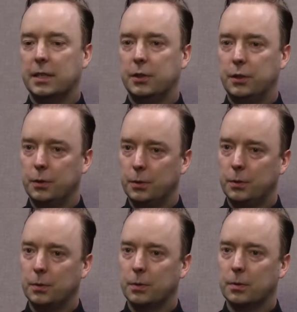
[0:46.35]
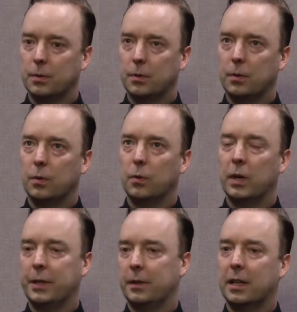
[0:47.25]
to do
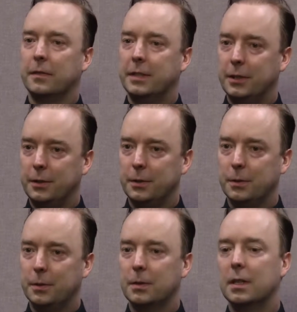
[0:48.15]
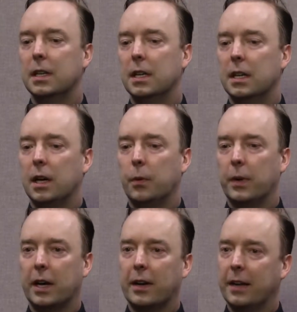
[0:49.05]
what you love to do
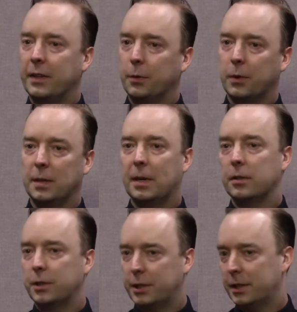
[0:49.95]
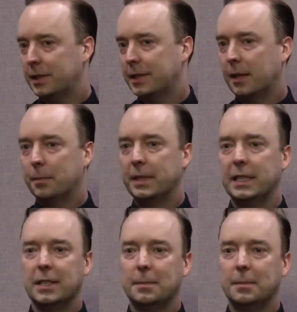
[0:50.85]
without having to worry about insurance companies,